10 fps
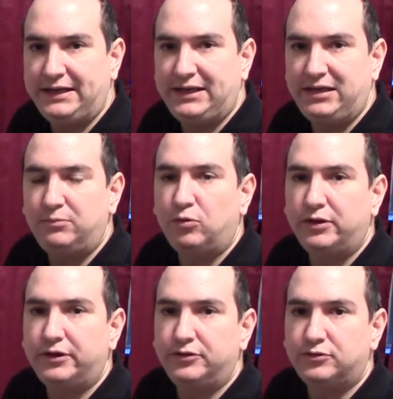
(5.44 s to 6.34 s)

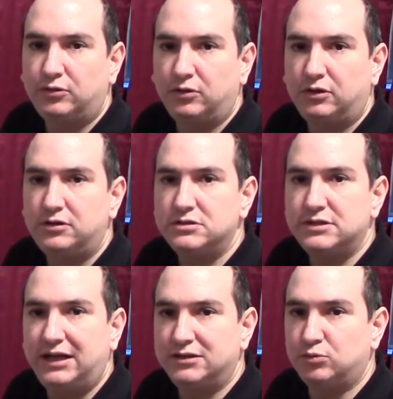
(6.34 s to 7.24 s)
keyboard controllers
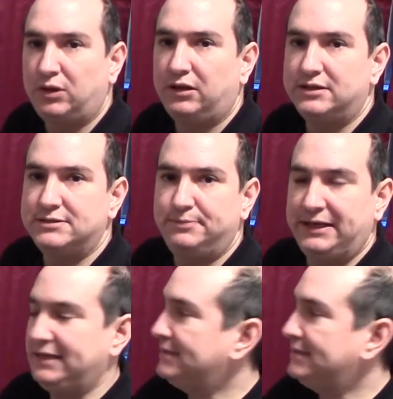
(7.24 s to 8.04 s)
as well as MIDI